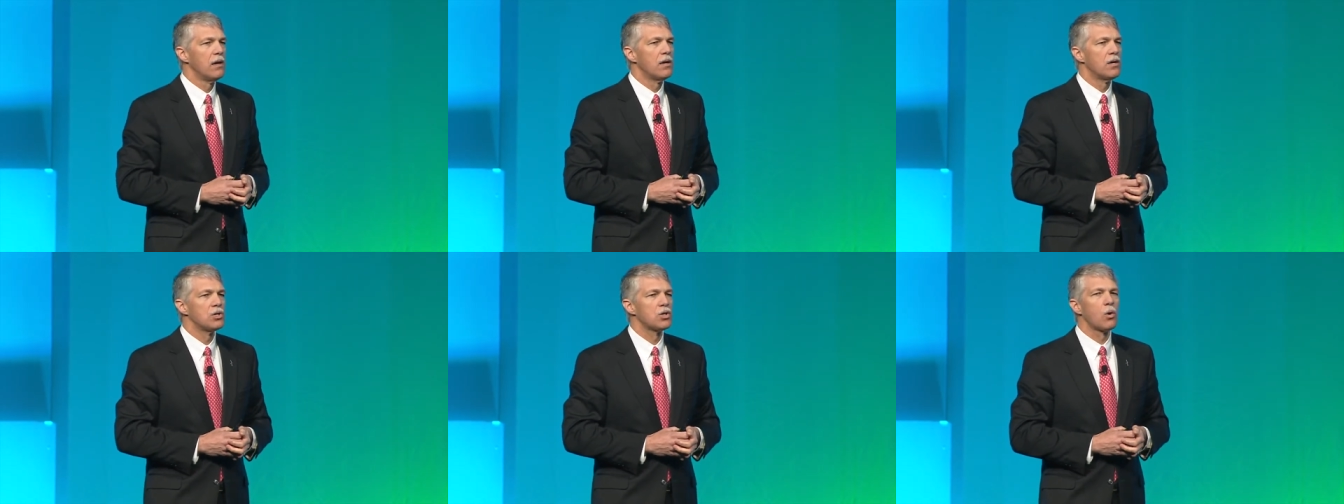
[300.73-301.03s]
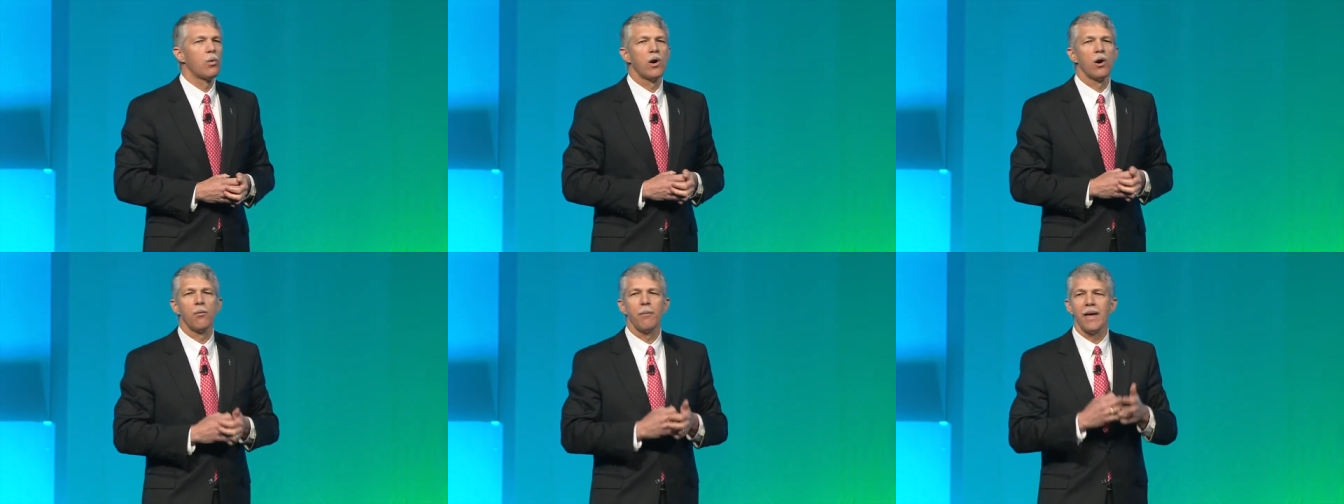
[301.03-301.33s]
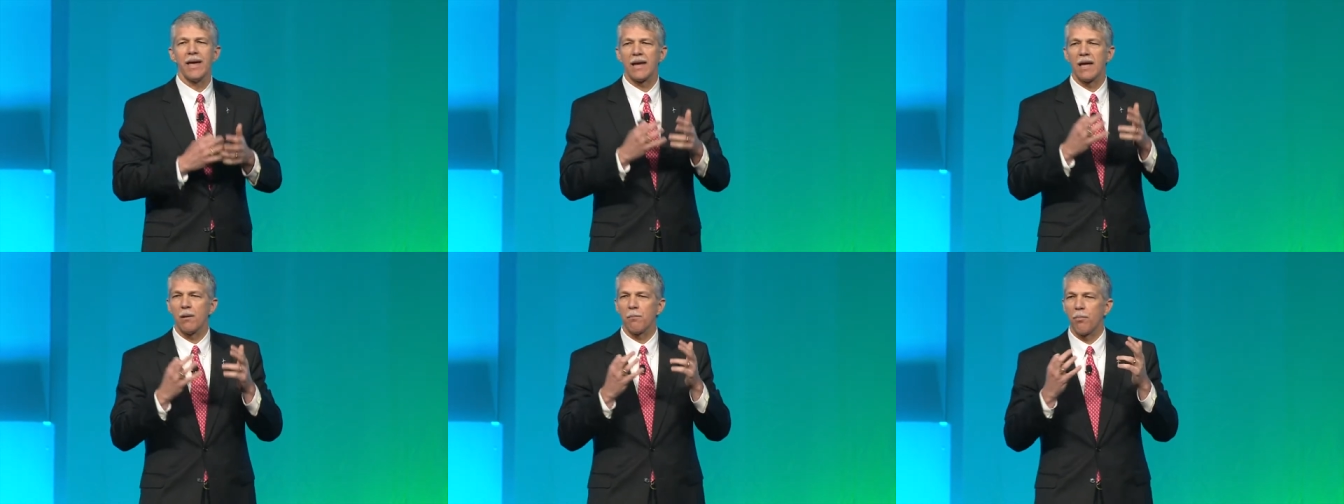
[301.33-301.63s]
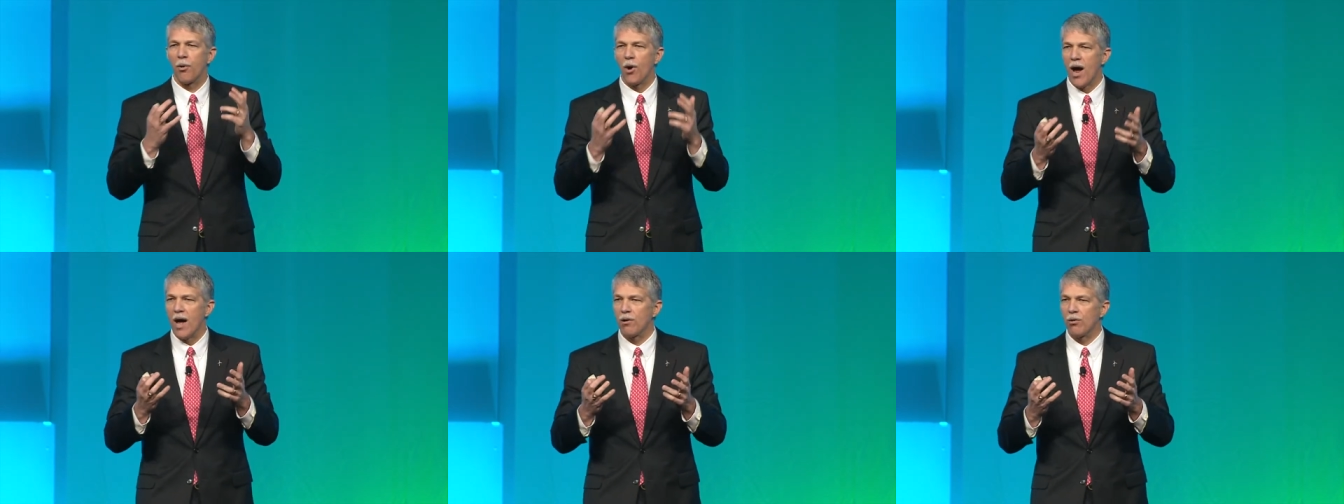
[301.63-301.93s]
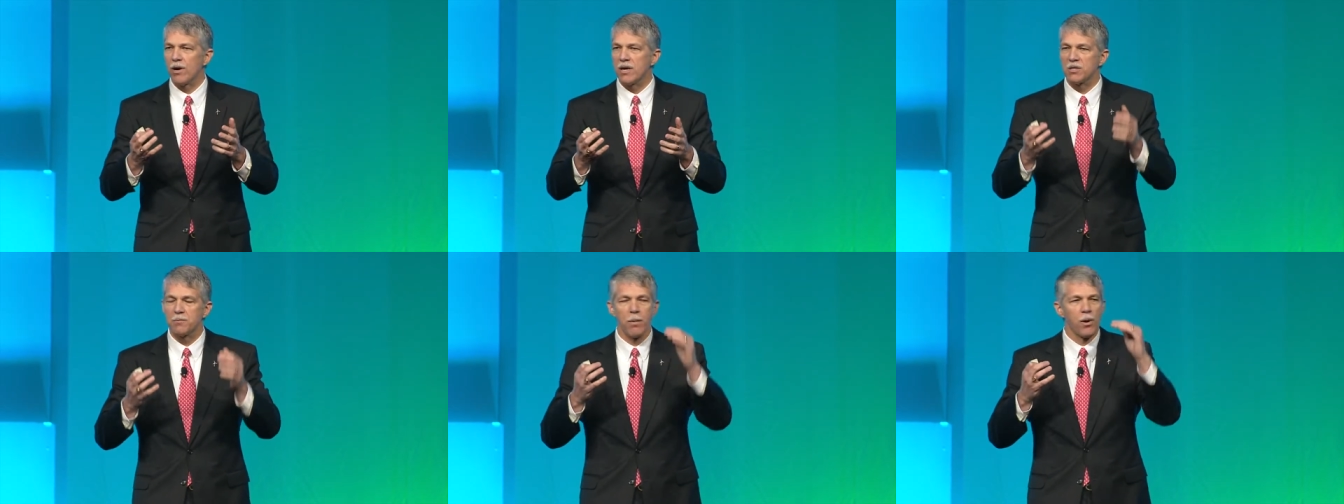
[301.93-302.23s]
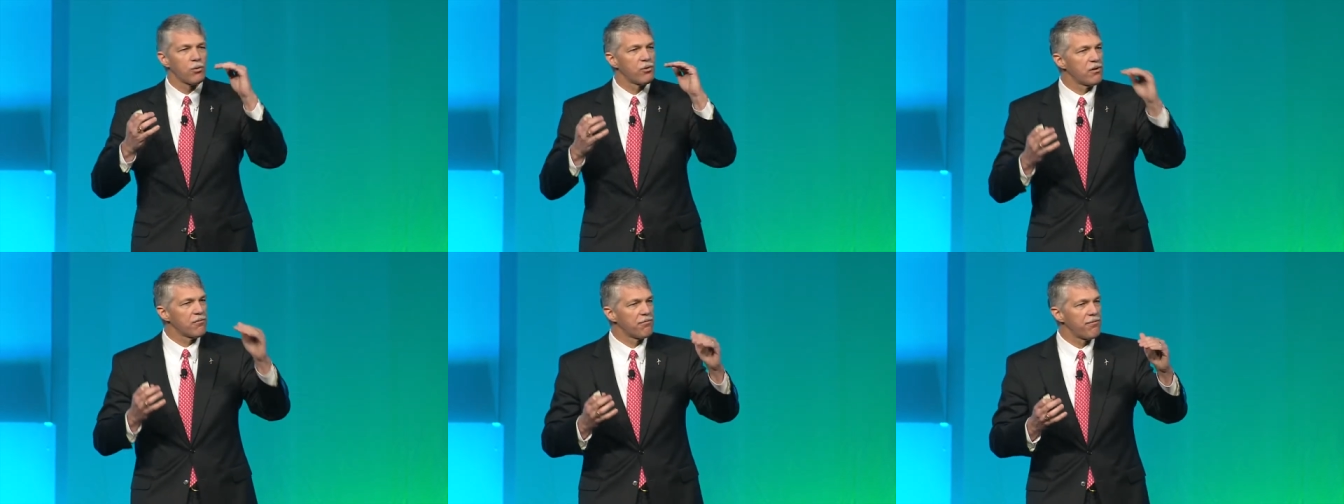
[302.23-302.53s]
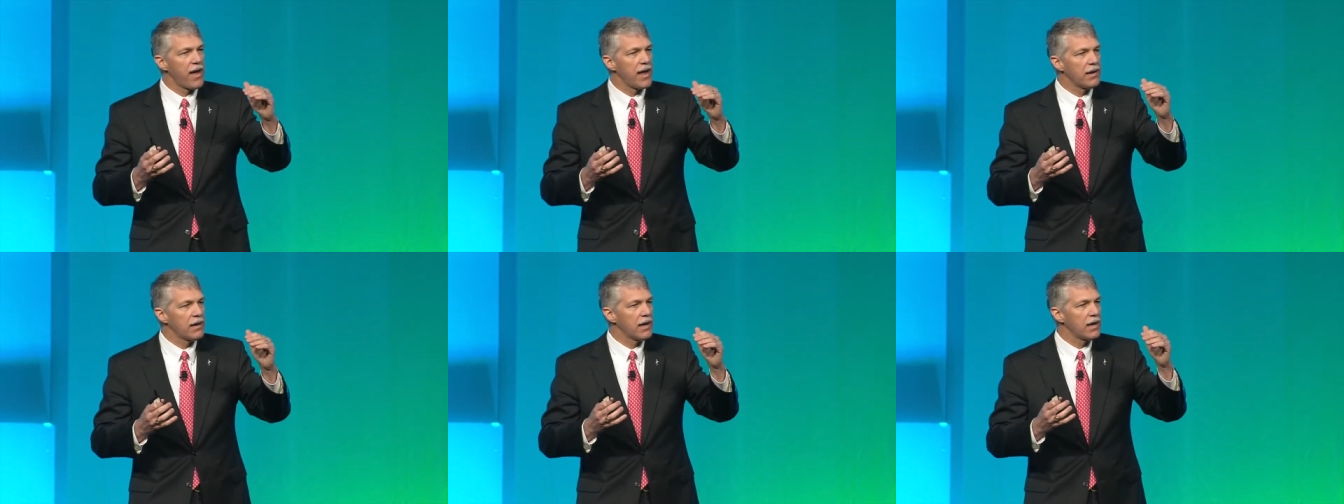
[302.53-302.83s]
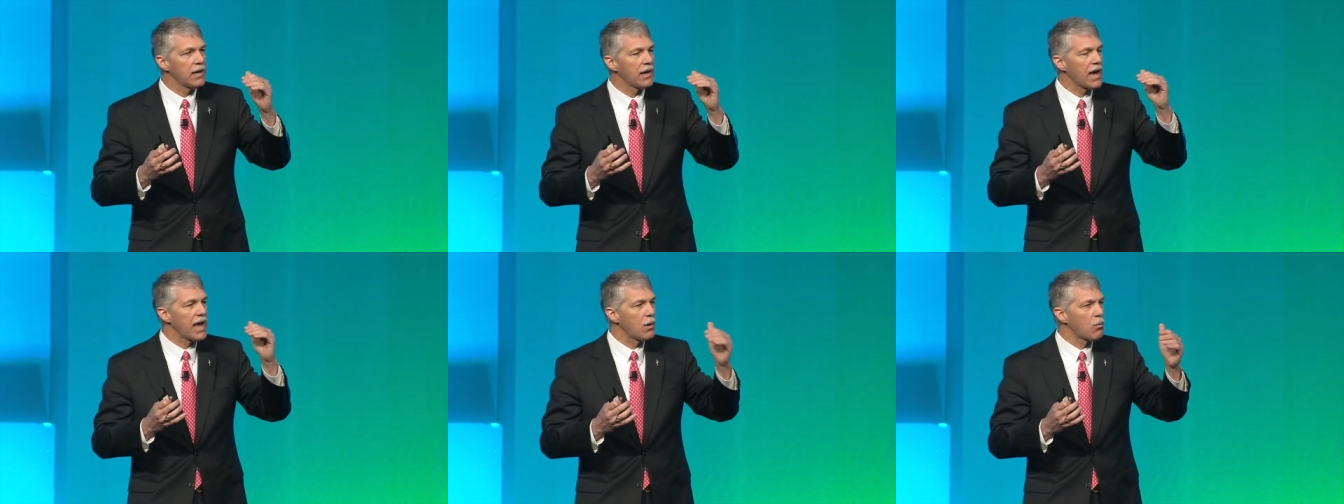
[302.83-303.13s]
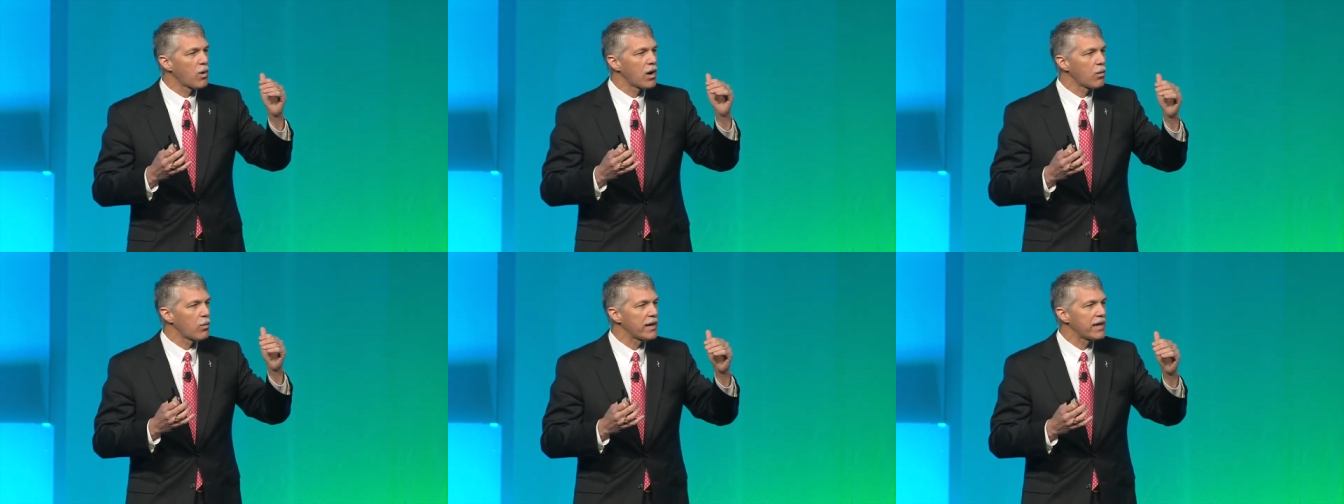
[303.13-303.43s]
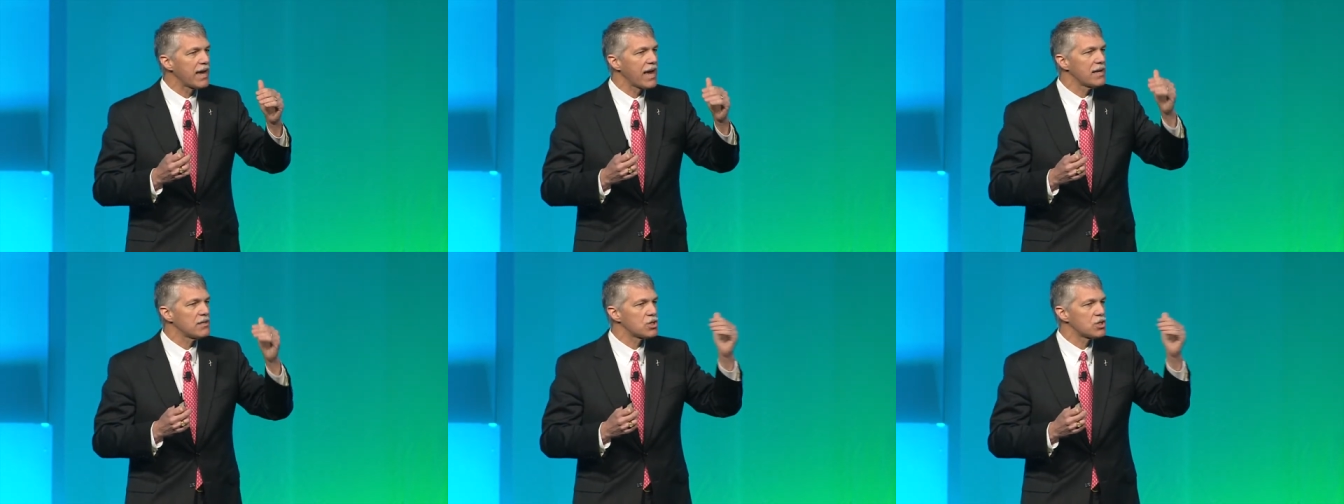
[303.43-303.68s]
So we're making progress both defending and where we can